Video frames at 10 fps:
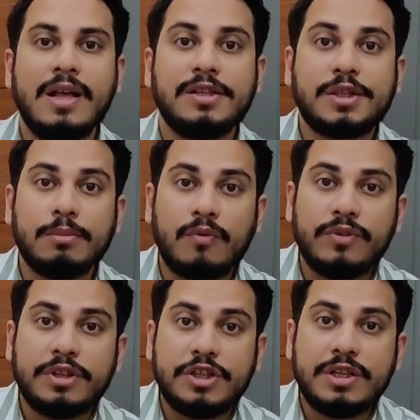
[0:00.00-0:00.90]
Some
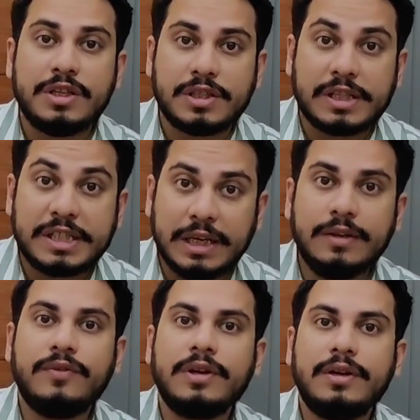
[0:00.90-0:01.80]
of the changes are
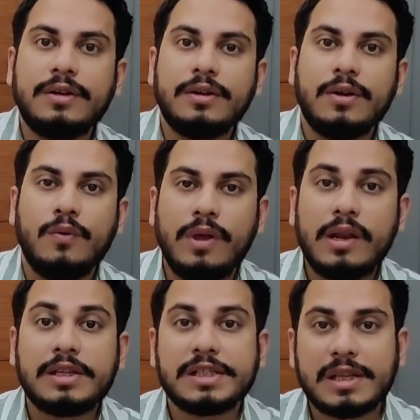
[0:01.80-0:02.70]
significant,
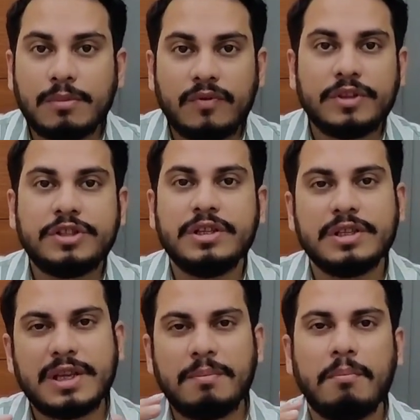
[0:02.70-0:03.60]
whereas some of the
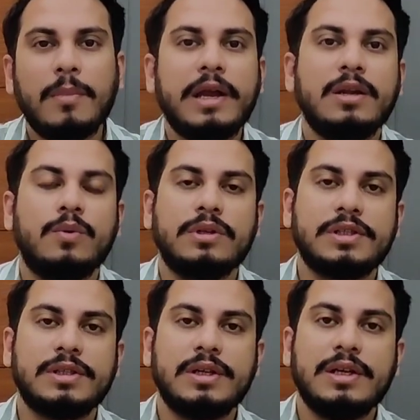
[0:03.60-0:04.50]
changes are minor
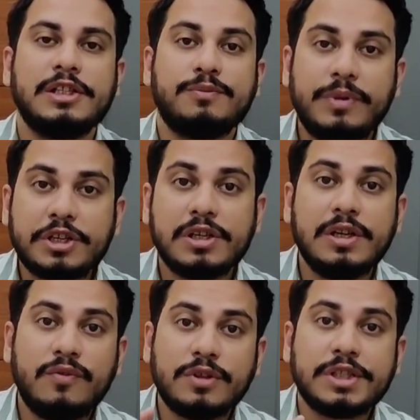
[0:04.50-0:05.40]
ones.
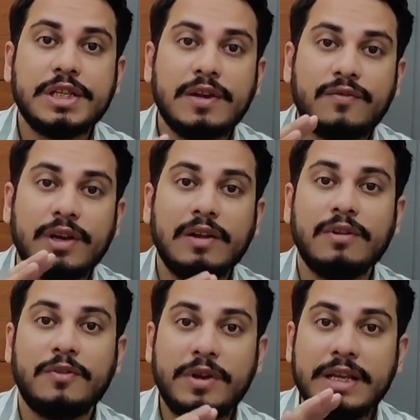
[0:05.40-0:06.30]
Especially for CFA
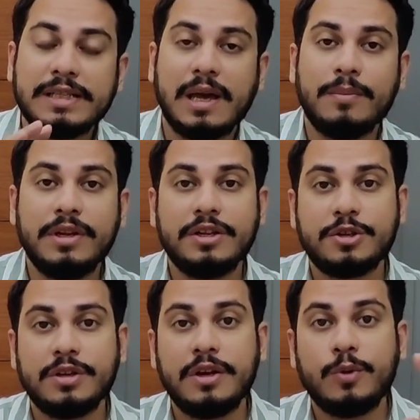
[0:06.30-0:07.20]
Level 3
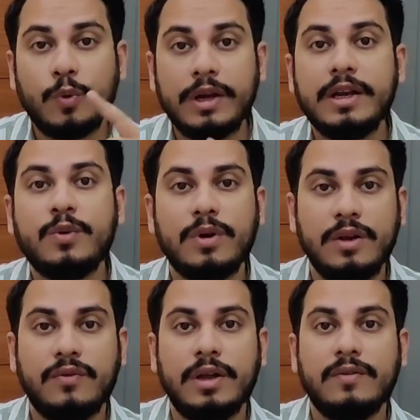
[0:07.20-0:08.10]
examination in
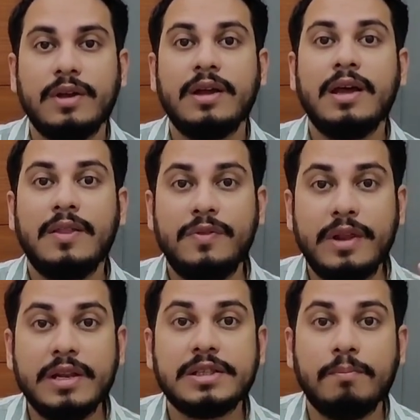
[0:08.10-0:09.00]
2025,
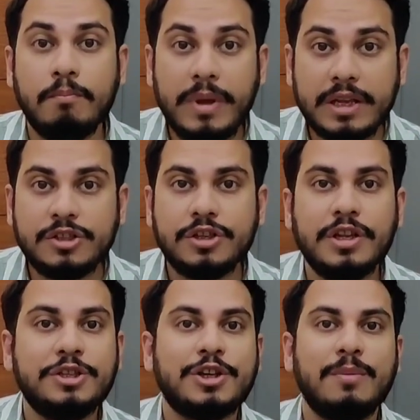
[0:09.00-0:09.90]
there is a big
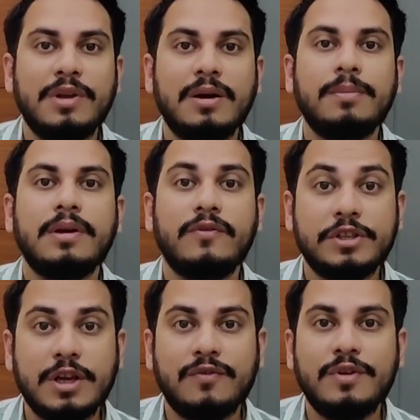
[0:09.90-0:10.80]
change coming up,
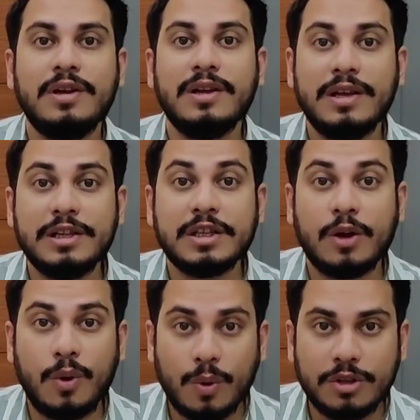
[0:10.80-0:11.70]
which I feel is
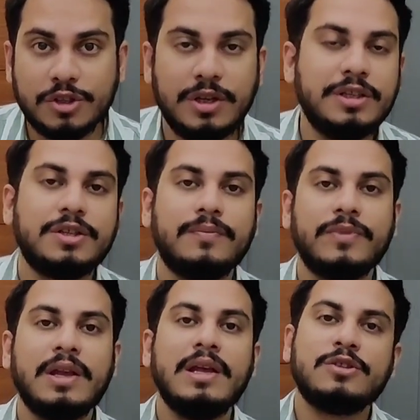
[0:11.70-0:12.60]
a good change.
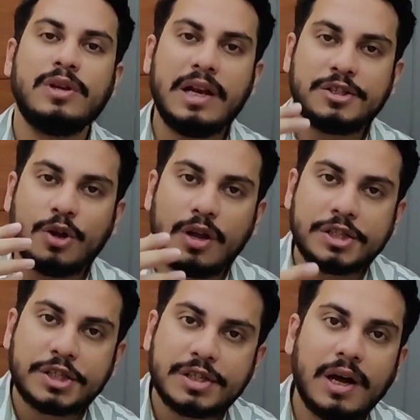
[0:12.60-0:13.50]
So let's
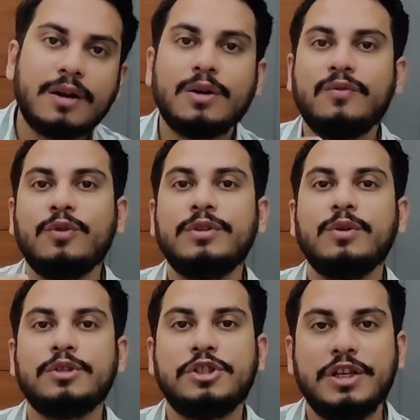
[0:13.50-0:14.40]
start off with
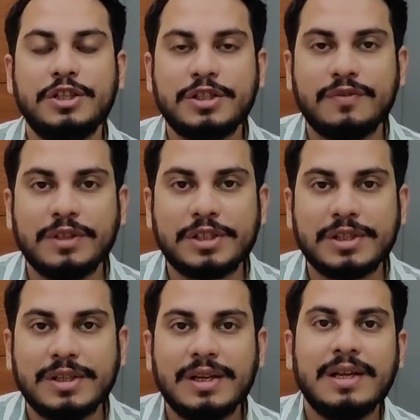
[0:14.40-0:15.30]
those changes first.